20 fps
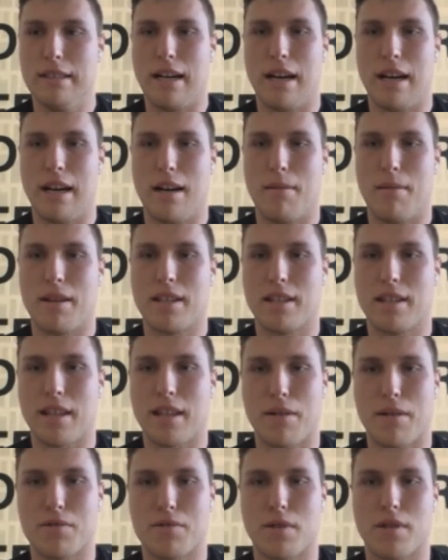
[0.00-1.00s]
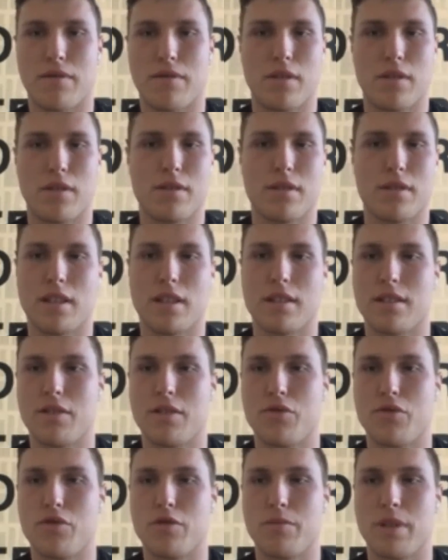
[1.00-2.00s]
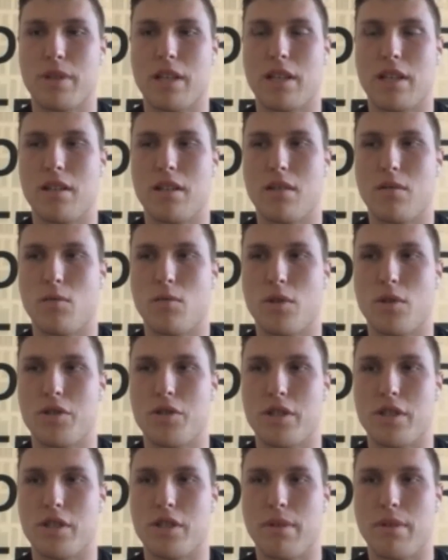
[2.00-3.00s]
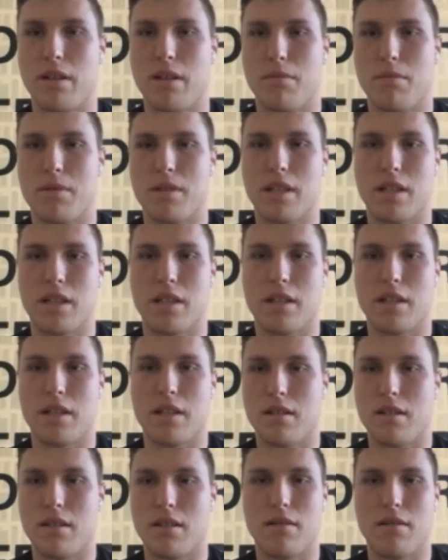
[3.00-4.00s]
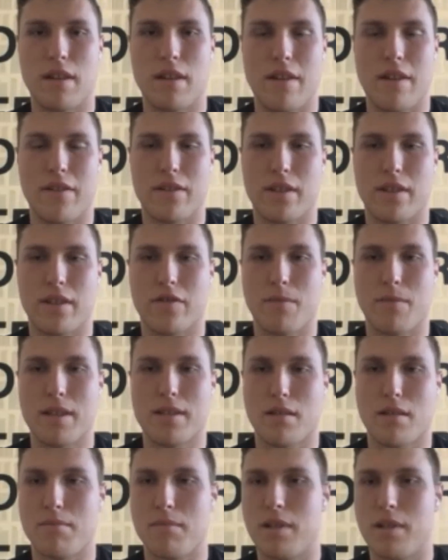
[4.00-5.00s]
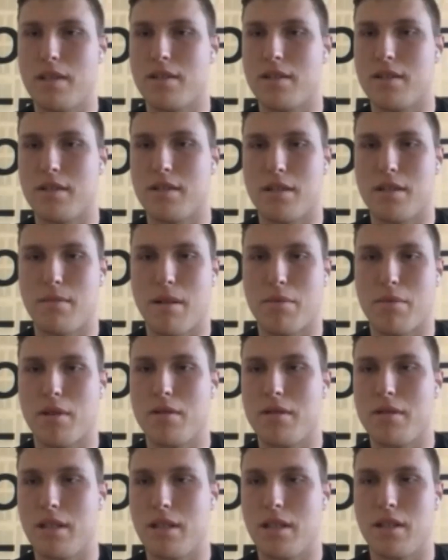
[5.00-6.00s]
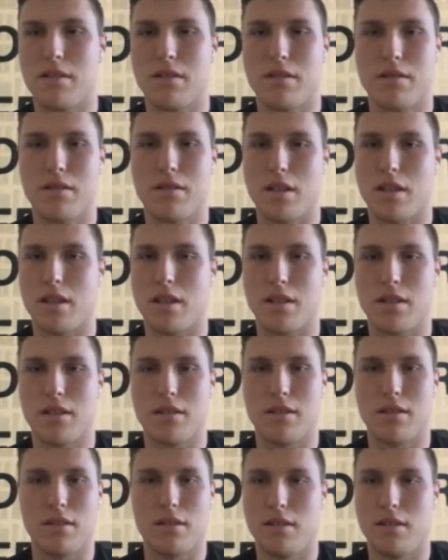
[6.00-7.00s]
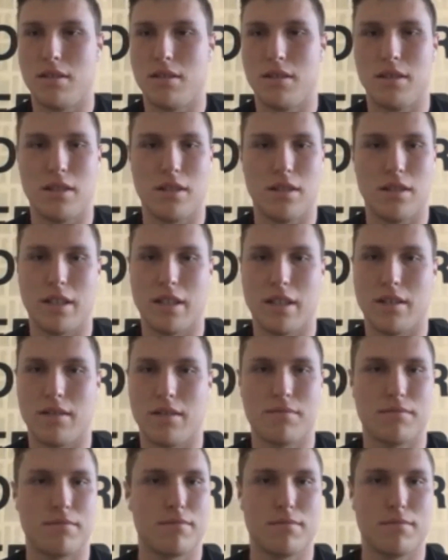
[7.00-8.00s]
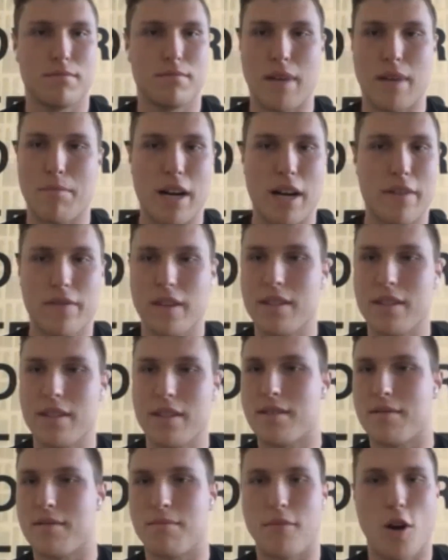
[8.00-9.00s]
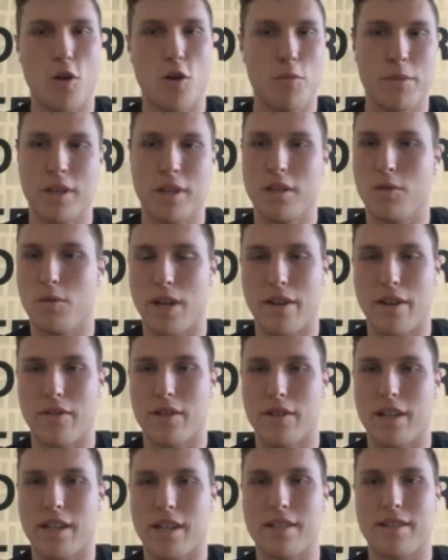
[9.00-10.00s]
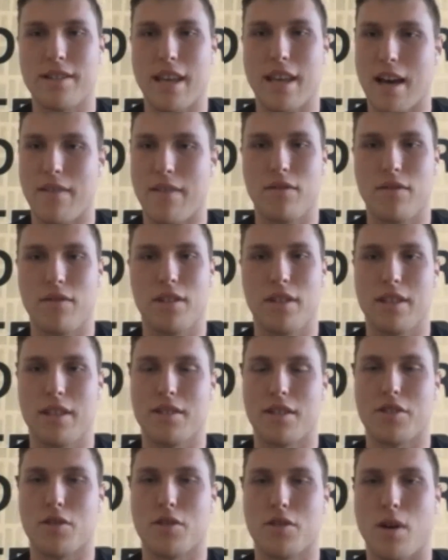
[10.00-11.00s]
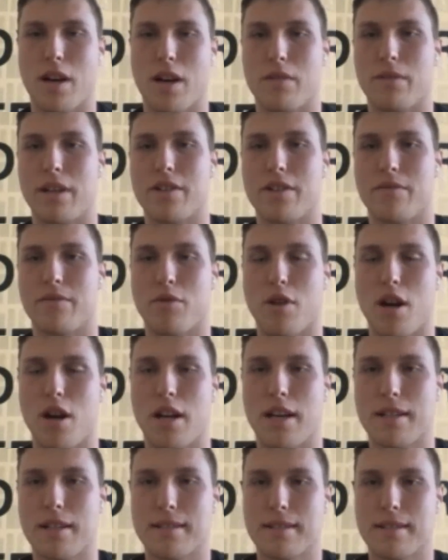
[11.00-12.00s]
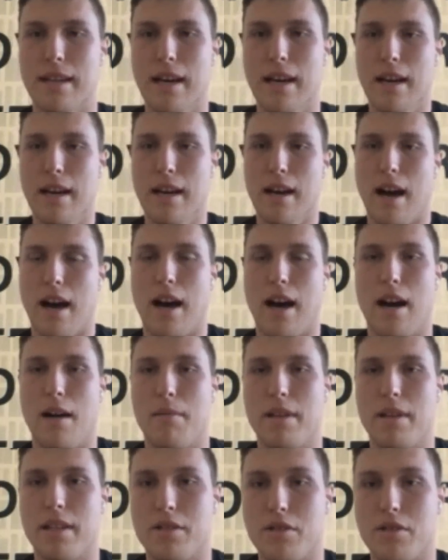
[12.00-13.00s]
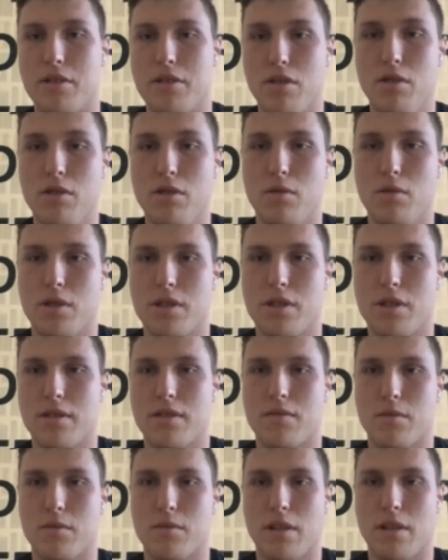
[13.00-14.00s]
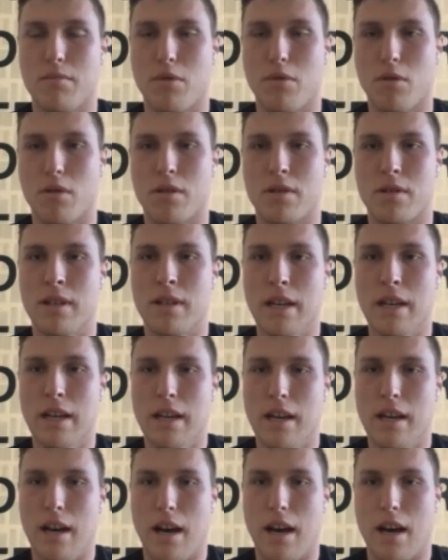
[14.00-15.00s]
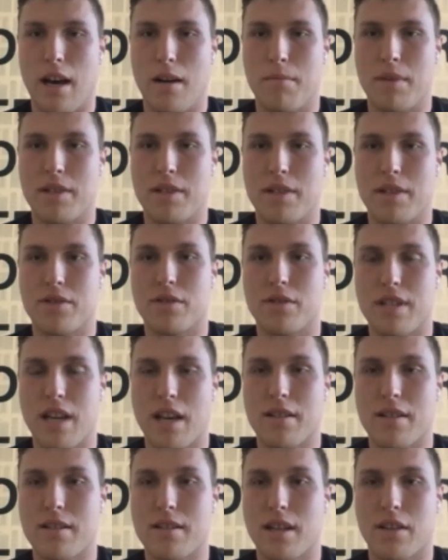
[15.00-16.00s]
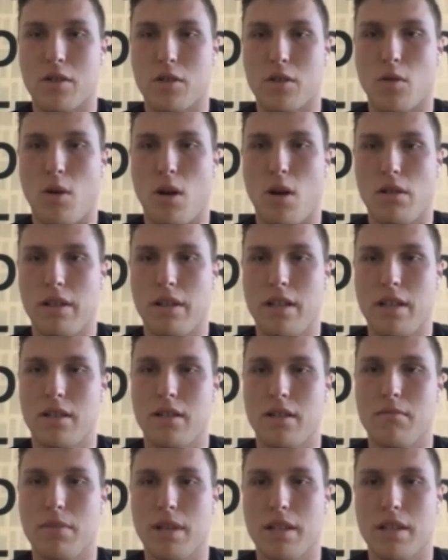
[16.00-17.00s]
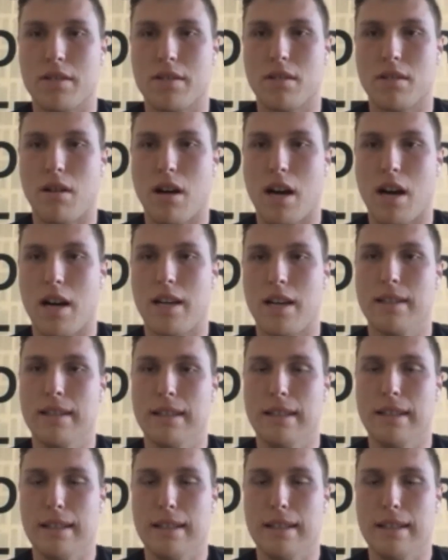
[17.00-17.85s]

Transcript: I think that was one of the first things that drew me in was just being able to get everything from my supplements to my protein to literally my breakfast, oatmeal, whatever it is. They have literally such a wide range of products. And then two, which is really important, is their testing, their quality being so high.